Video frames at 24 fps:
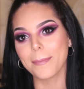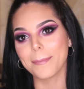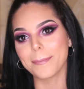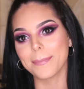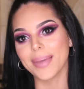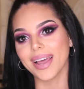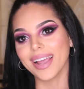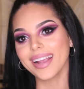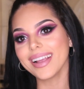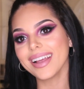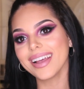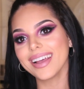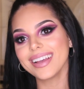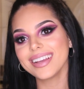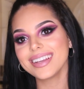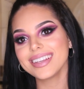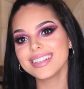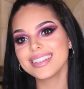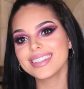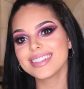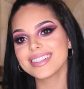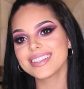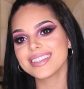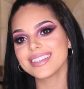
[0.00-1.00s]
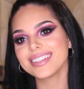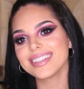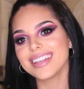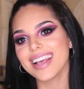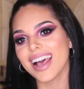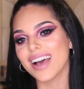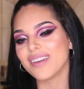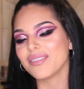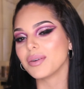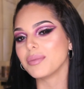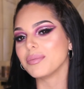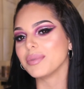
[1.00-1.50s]
Bye guys.
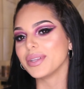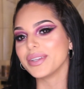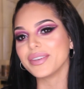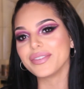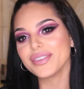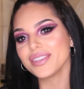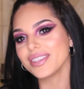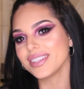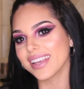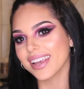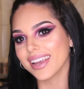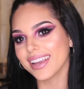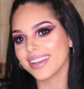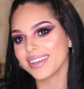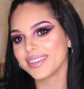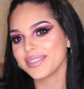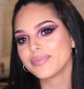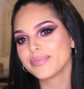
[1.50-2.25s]
Have a beautiful day.